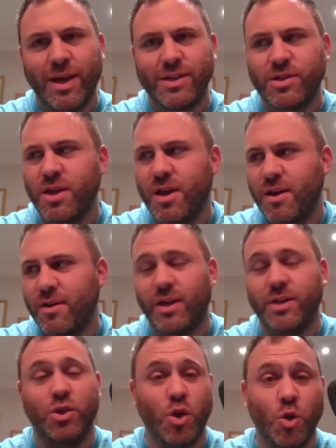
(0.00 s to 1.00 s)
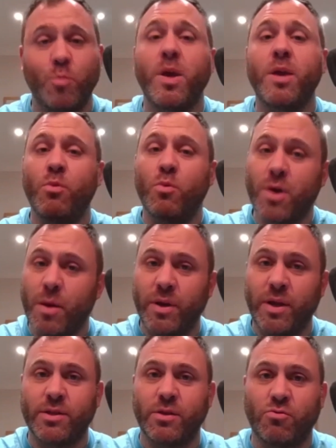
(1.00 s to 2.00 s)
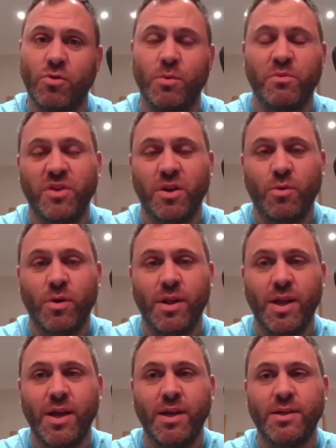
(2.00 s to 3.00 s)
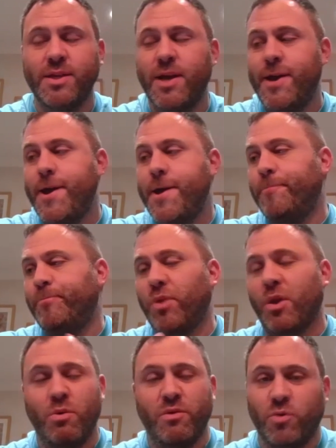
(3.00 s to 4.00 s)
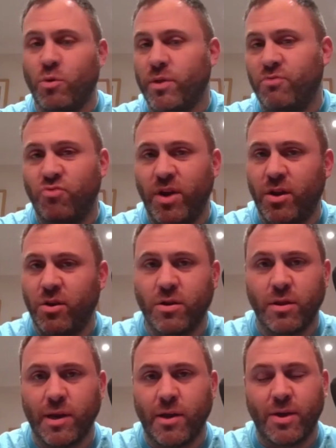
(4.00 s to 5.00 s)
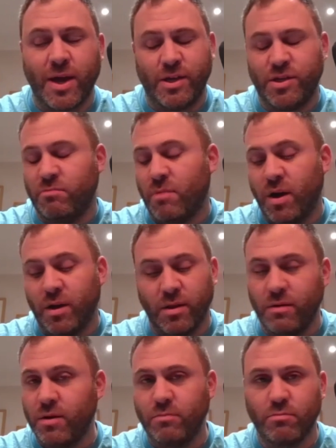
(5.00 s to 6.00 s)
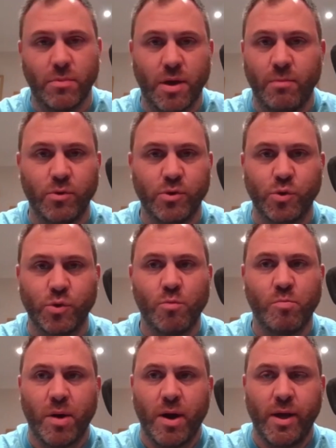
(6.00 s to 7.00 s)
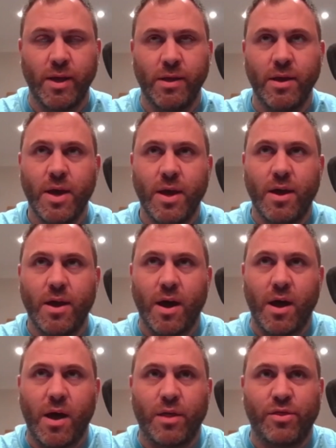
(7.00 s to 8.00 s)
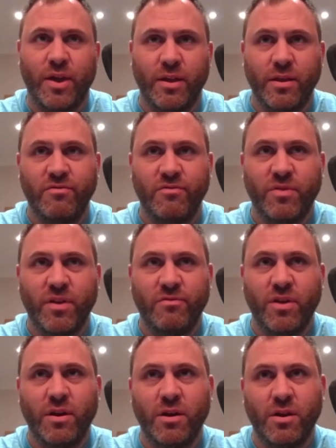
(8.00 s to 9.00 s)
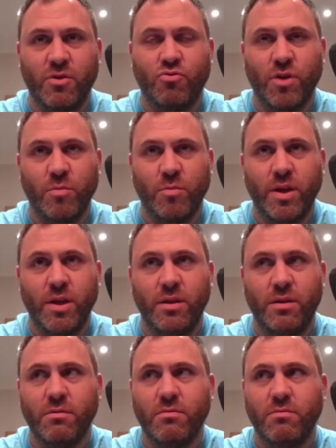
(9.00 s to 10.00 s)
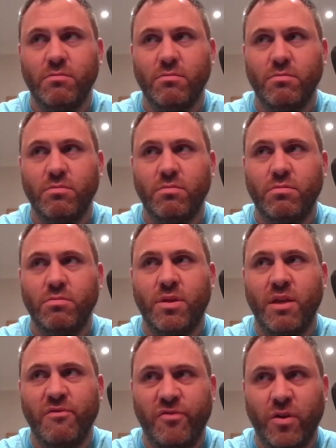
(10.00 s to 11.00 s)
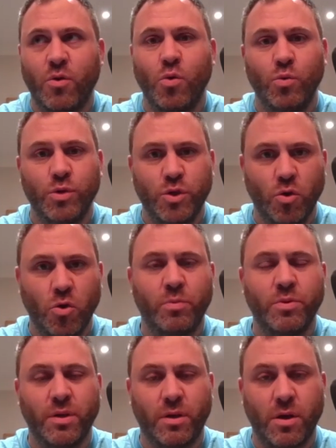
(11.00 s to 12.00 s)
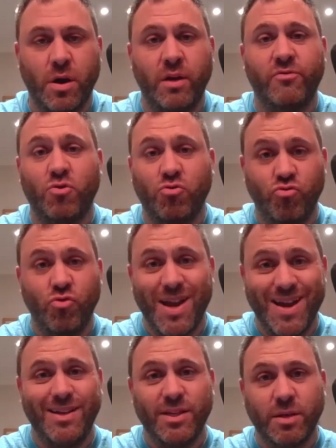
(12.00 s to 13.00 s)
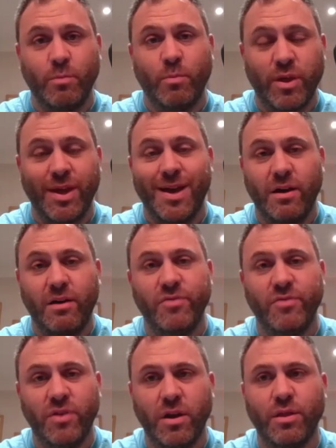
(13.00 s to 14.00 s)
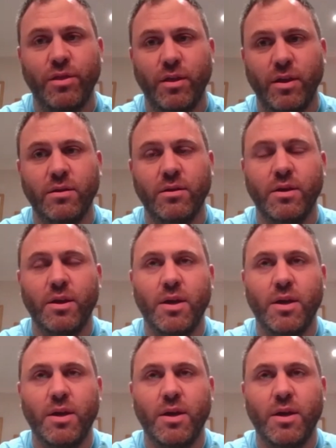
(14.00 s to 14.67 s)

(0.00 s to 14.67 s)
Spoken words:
that's that's new people coming into the group with new ideas. Whether or not they relook at the location, I don't know. I'm not sure, but I think they've done an incredibly difficult job to kind of create something out of nothing.